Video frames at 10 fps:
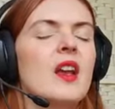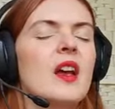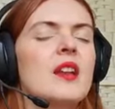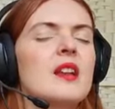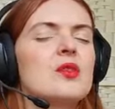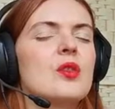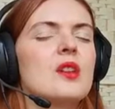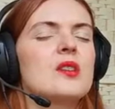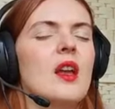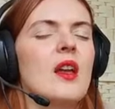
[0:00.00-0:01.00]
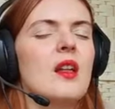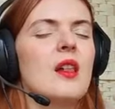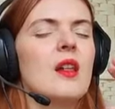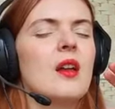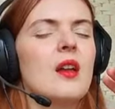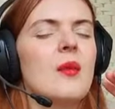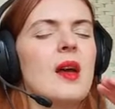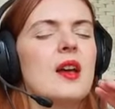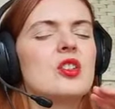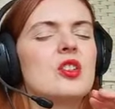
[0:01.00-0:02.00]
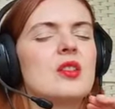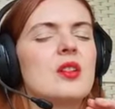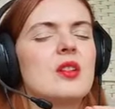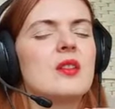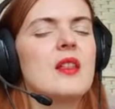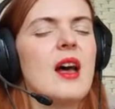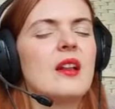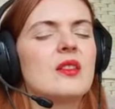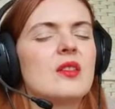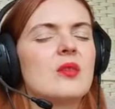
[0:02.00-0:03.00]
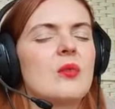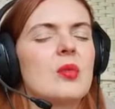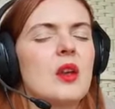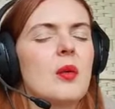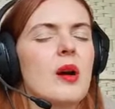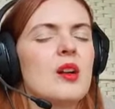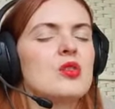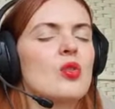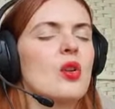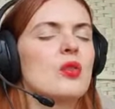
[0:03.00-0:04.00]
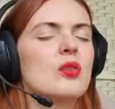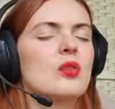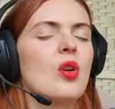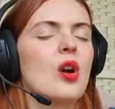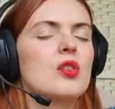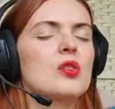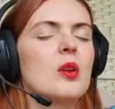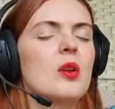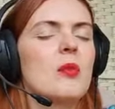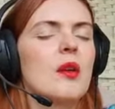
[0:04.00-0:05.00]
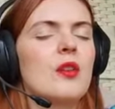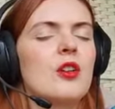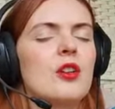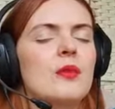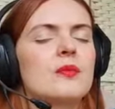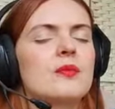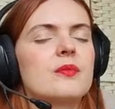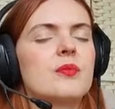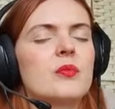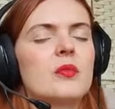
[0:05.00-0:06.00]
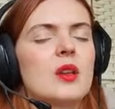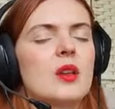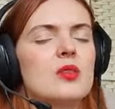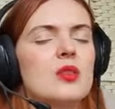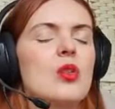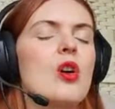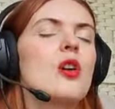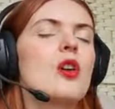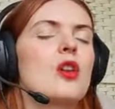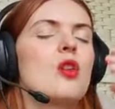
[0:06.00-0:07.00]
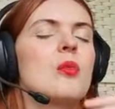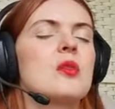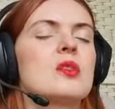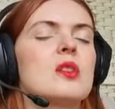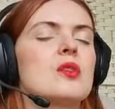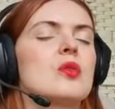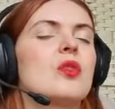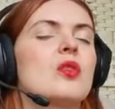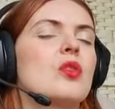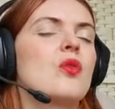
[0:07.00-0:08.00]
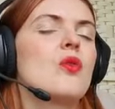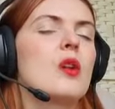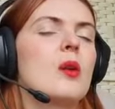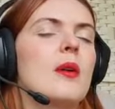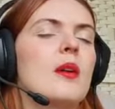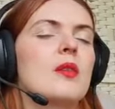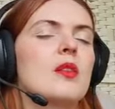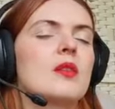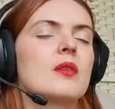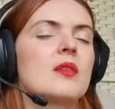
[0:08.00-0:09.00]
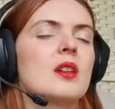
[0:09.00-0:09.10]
And as you exhale, imagine that being passed on to the cosmic mother is no longer your business. You don't need to worry about it.